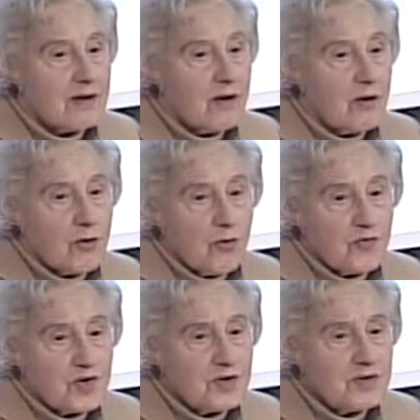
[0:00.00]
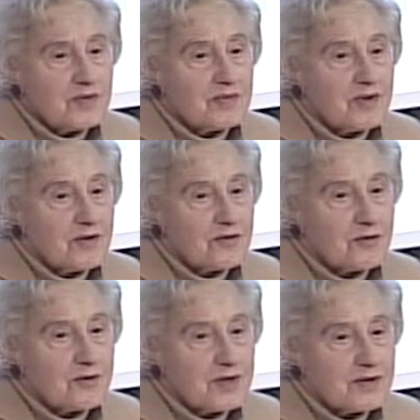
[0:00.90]
all over,
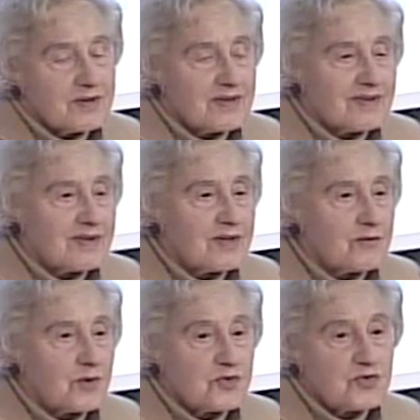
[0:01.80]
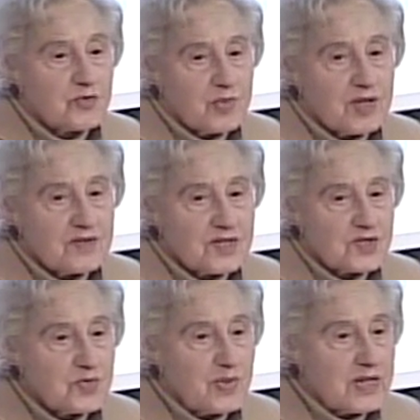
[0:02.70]
although it, uh, it was to be
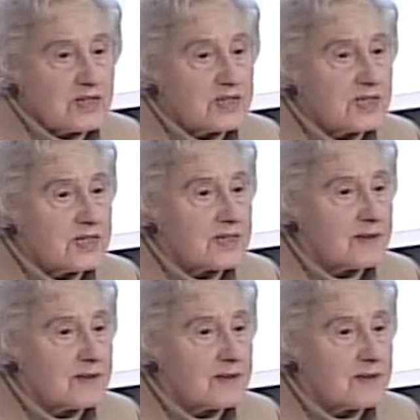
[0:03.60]
suspected,